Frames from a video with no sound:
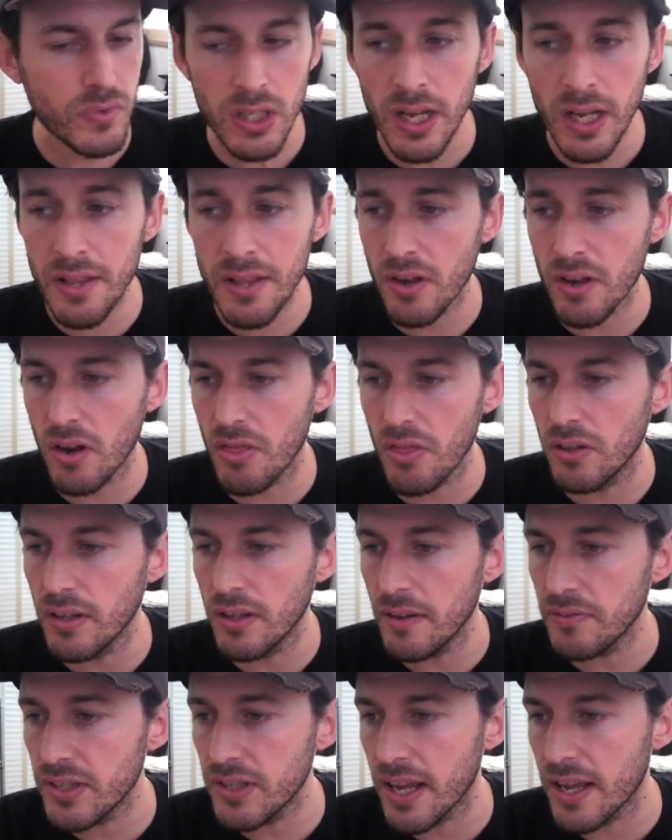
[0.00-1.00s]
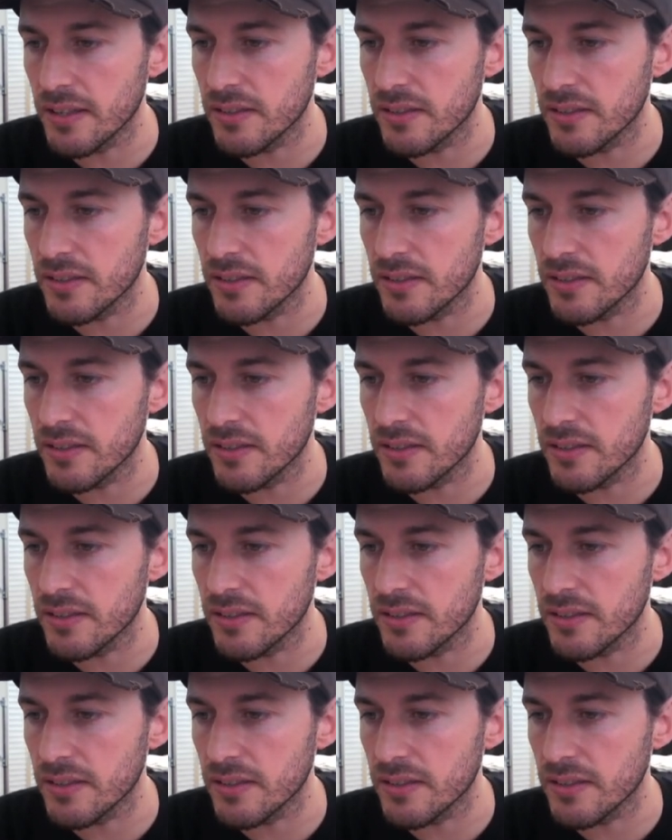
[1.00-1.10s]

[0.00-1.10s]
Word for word: And then on the left-hand